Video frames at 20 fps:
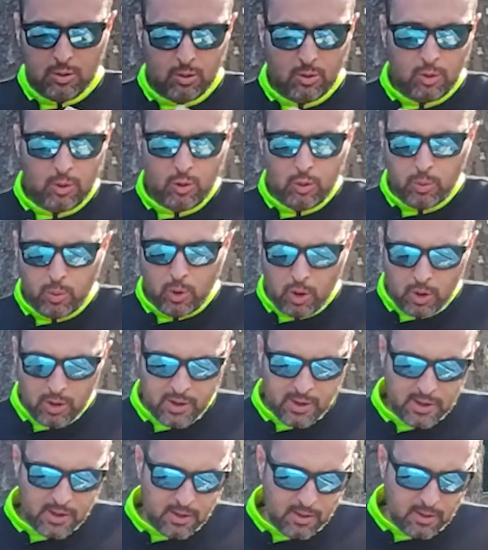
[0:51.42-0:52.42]
two
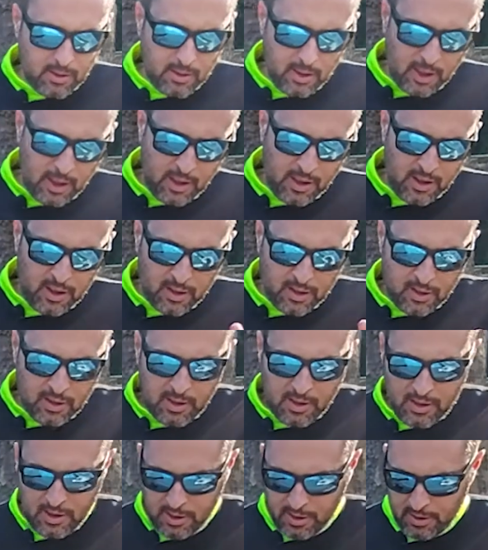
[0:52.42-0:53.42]
box. I think
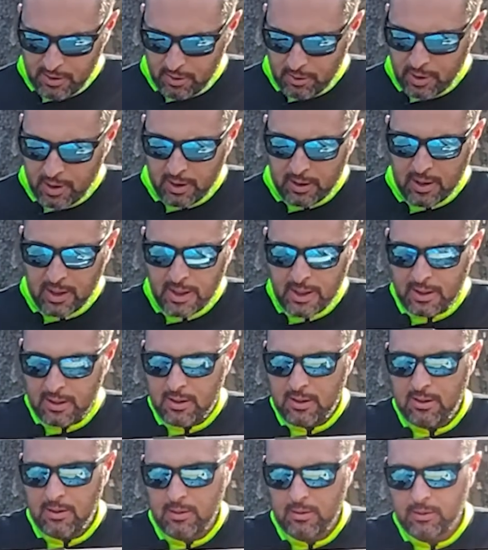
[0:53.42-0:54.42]
this is the ring light.
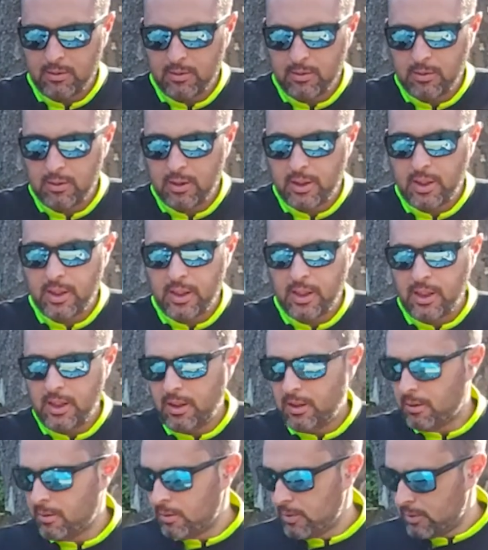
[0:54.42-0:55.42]

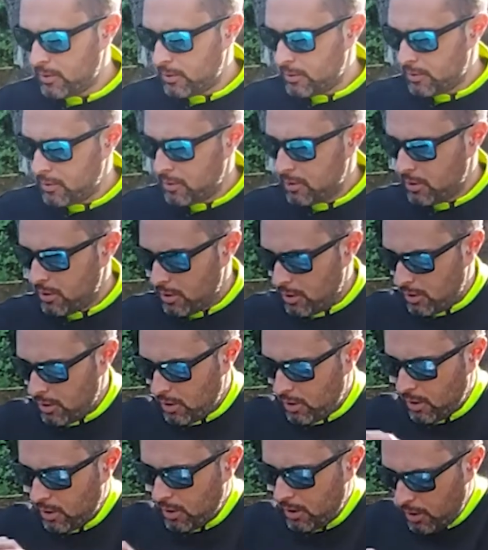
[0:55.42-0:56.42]
Okay,
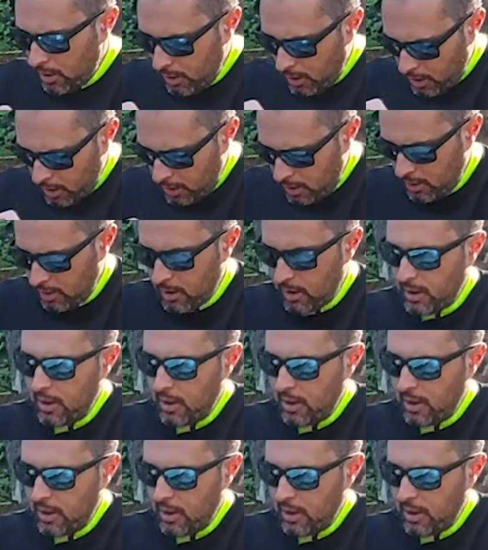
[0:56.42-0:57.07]
and